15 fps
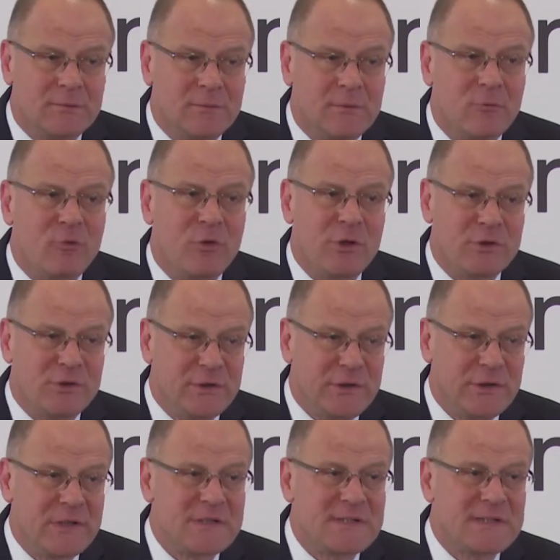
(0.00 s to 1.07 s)

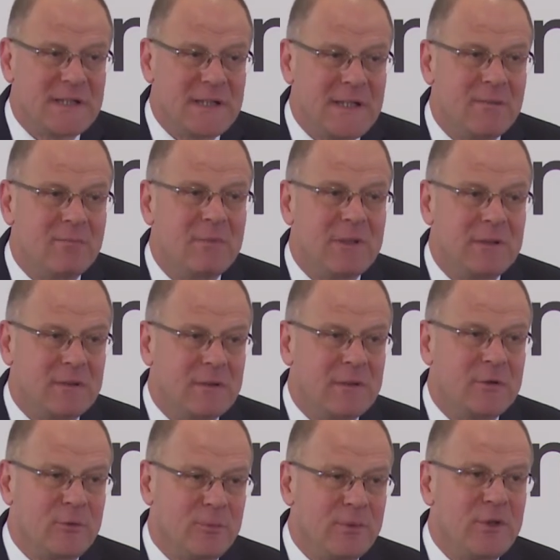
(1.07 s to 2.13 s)
volunteering scheme in the
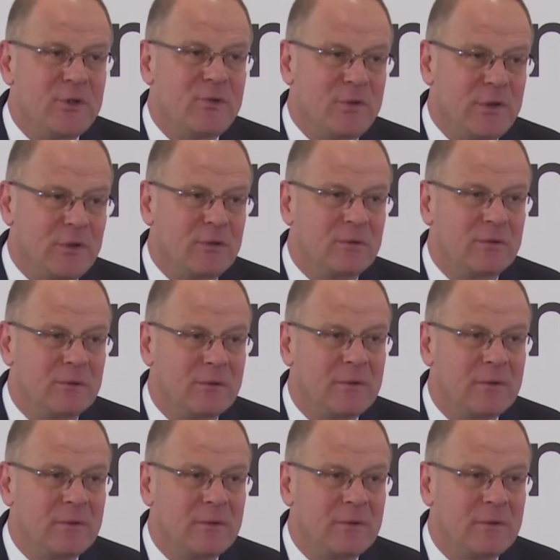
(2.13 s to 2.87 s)
European Union.